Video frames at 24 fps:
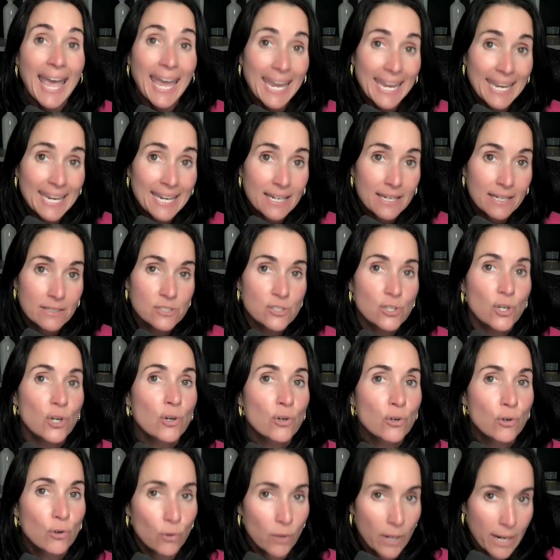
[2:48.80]
and
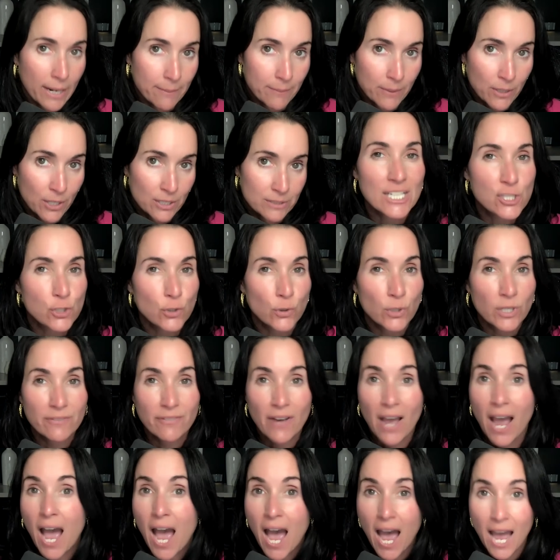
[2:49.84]
grammar. It's sort of
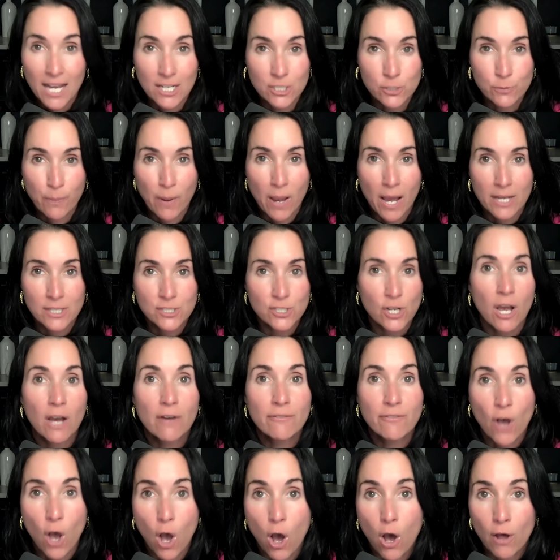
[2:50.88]
a hodgepodge
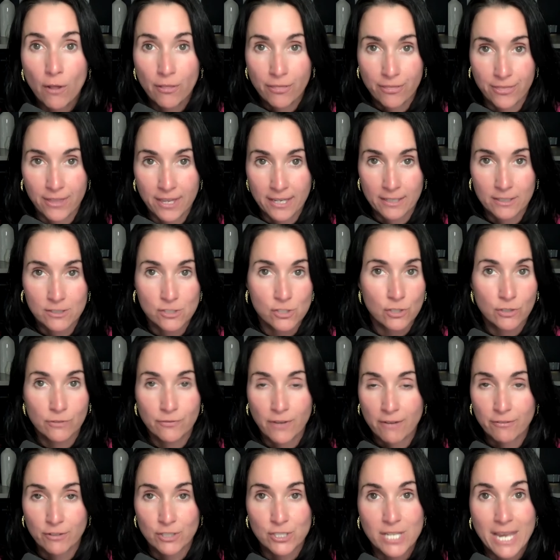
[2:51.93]
of all things you've
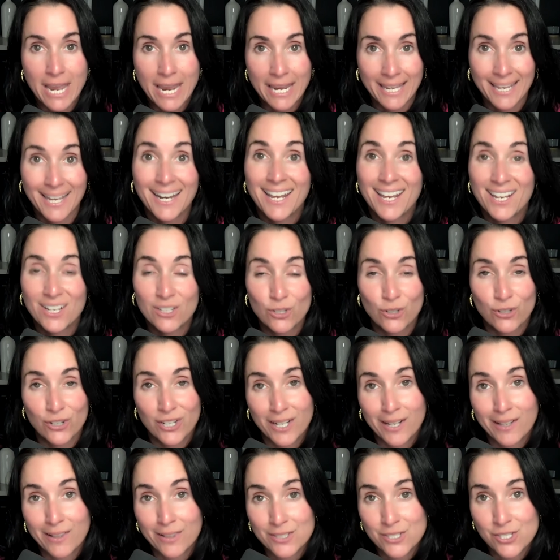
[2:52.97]
ever taken in your
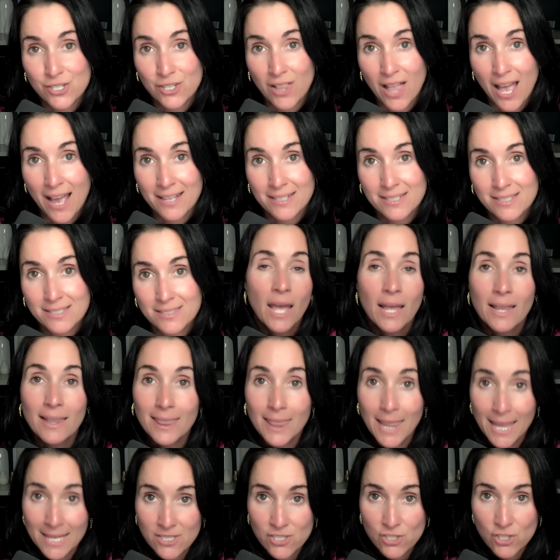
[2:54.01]
English class.
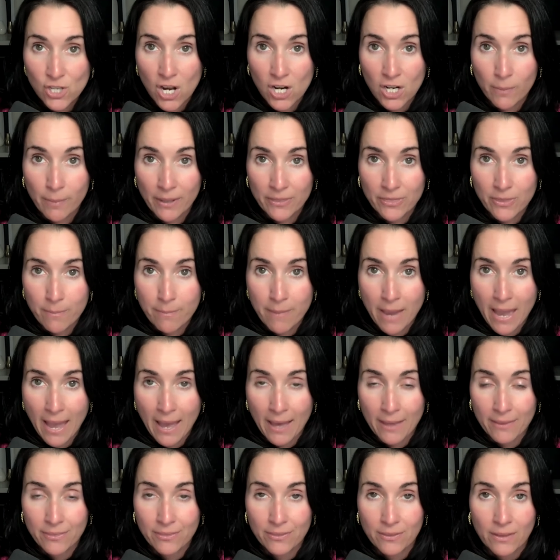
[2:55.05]
Let's talk about the
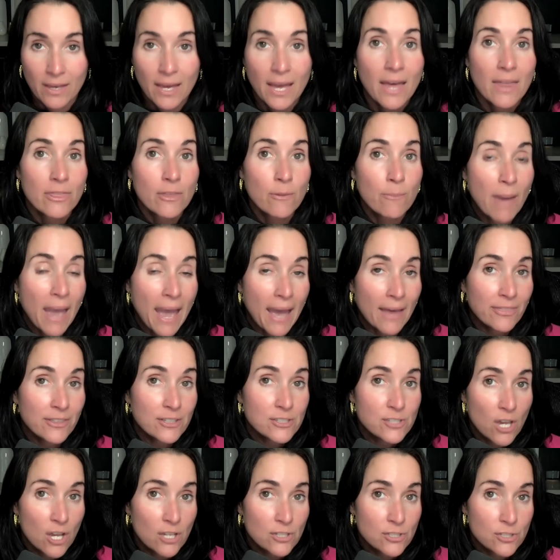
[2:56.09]
math. The math
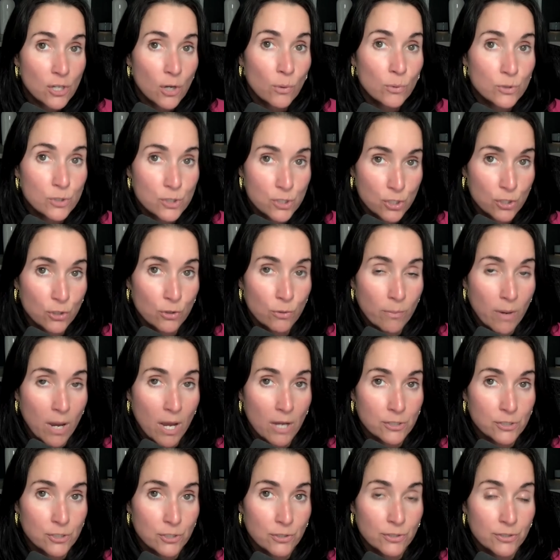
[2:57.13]
is also 2
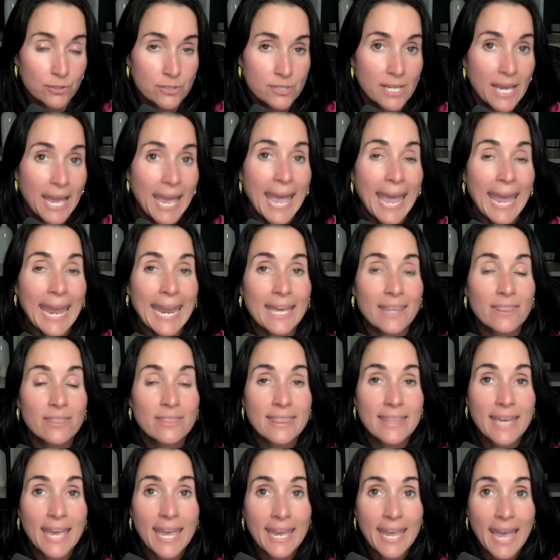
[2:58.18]
modules, and
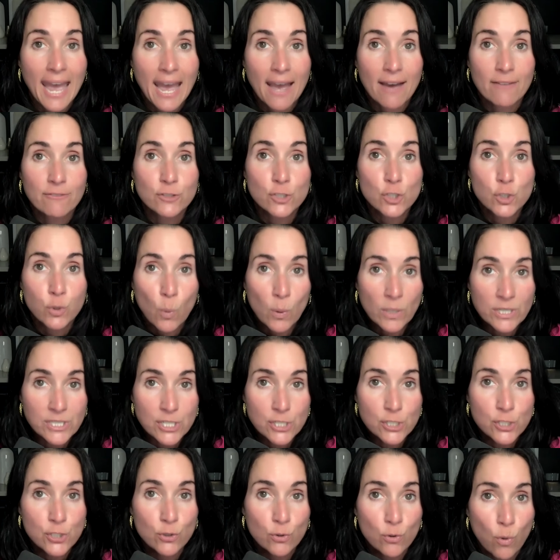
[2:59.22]
they have
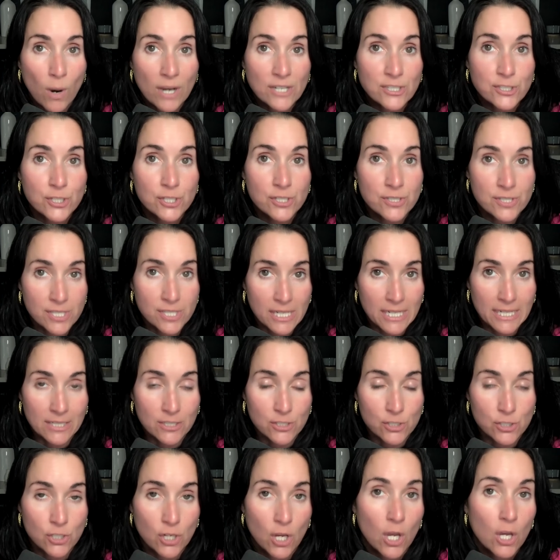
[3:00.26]
22 questions
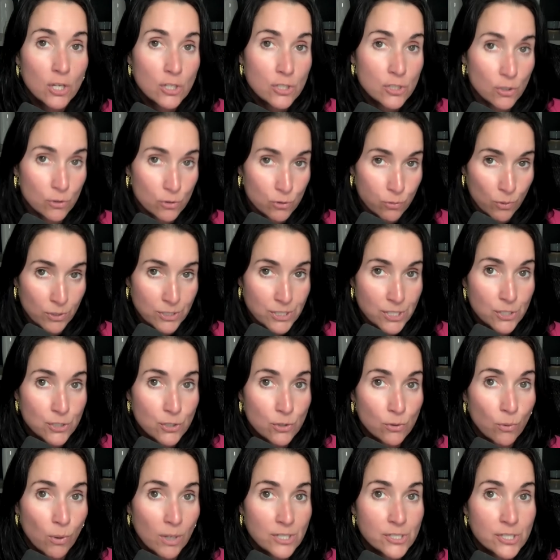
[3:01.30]
each. So
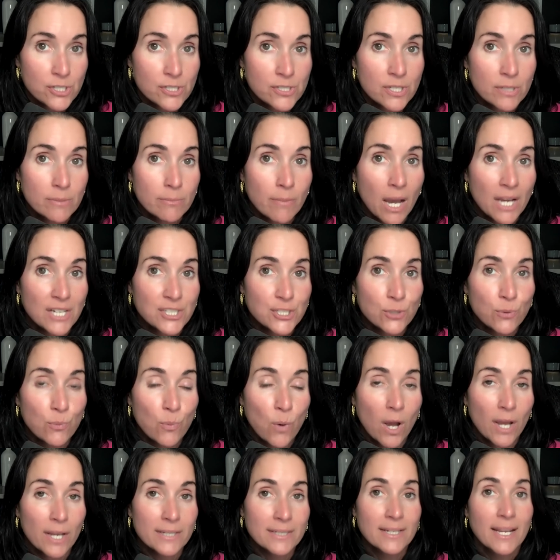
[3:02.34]
22 questions in Module
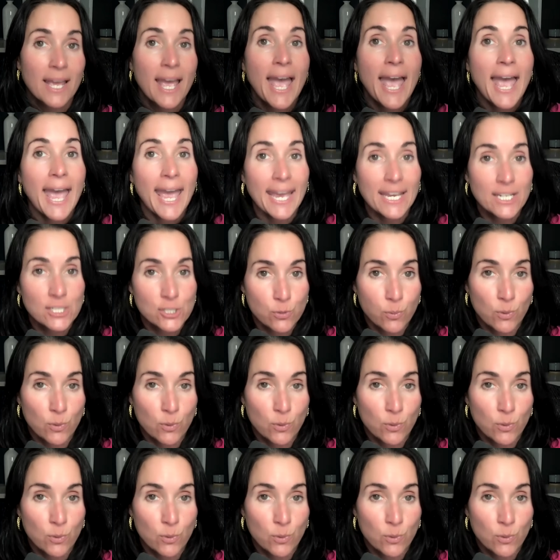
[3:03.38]
1 and